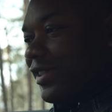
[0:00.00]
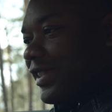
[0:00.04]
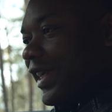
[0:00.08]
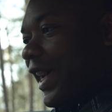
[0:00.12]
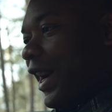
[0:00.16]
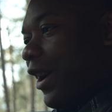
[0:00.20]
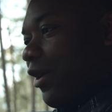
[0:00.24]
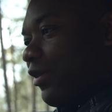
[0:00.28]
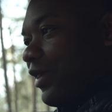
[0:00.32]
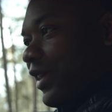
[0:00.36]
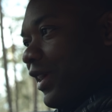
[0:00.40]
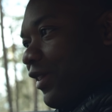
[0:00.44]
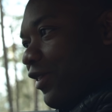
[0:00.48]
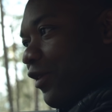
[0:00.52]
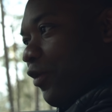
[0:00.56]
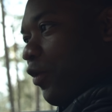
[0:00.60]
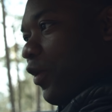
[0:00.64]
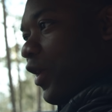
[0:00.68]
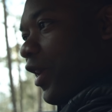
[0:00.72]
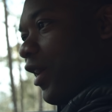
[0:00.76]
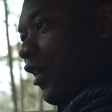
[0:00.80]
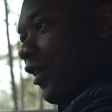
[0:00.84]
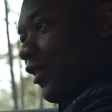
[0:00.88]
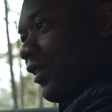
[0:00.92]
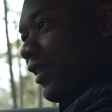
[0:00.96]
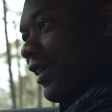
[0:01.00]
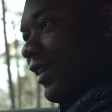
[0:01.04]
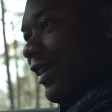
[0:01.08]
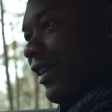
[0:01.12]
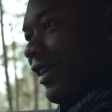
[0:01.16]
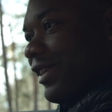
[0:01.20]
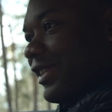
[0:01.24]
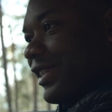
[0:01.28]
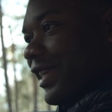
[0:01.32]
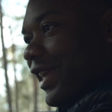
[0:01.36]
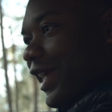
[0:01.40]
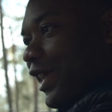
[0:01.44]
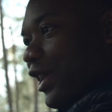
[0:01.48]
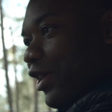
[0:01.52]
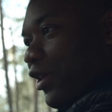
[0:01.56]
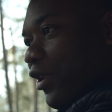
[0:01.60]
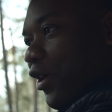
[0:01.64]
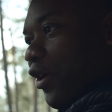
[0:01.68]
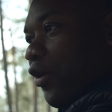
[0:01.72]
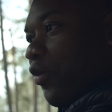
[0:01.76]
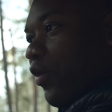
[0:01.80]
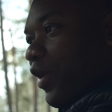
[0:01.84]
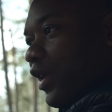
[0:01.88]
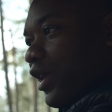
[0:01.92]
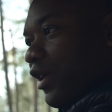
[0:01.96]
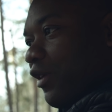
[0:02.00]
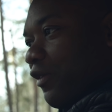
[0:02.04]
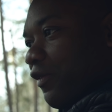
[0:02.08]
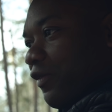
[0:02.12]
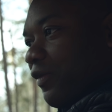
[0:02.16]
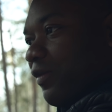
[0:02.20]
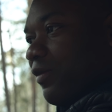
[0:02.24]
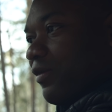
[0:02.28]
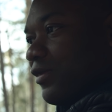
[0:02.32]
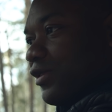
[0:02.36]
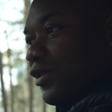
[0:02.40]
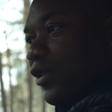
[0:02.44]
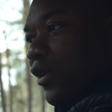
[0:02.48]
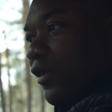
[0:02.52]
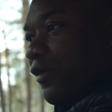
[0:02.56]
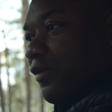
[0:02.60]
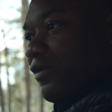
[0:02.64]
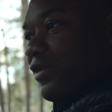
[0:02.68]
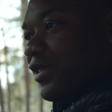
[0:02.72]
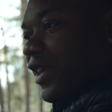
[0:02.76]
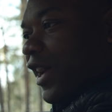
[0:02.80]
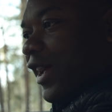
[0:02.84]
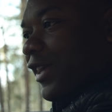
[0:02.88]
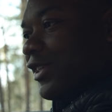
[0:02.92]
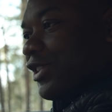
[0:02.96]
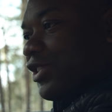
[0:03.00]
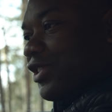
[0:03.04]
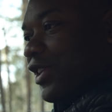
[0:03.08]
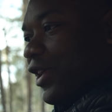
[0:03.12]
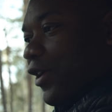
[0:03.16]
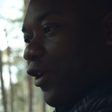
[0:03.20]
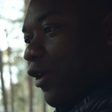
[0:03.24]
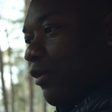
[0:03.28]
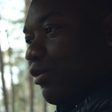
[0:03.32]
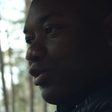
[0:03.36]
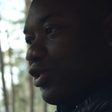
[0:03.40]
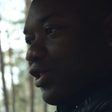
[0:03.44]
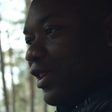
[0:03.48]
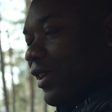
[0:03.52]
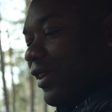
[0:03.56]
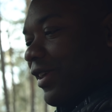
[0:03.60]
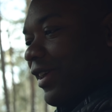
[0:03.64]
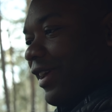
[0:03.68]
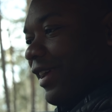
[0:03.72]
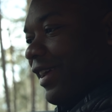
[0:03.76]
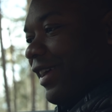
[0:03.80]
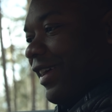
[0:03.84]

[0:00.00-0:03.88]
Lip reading: sound in the world to let you know when you've sort of touched an option?